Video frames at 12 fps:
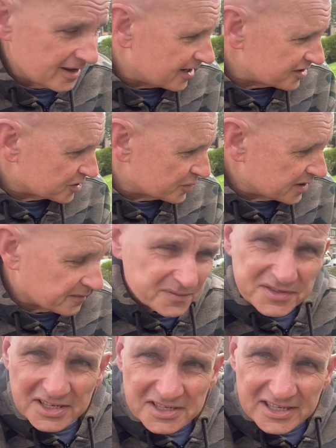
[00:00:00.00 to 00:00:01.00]
actually there's one there from
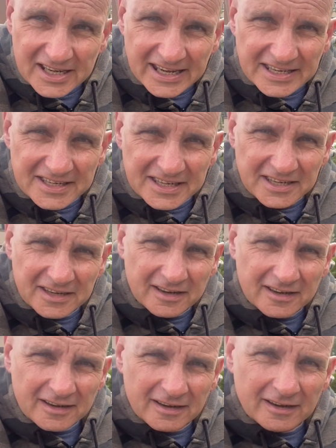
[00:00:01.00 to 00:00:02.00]
1618.
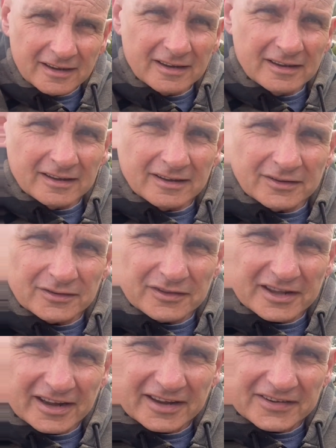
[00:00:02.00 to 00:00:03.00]
So
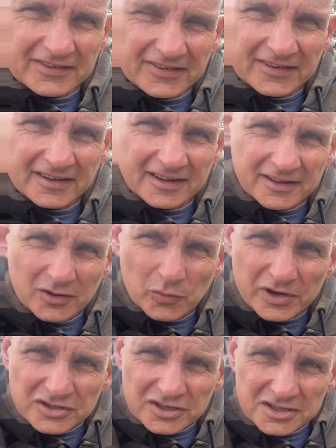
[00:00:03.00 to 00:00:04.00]
there it is, the
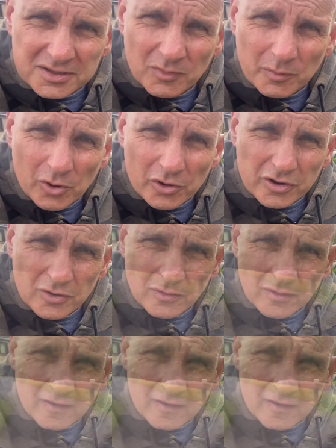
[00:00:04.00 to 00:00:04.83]
witches memorial.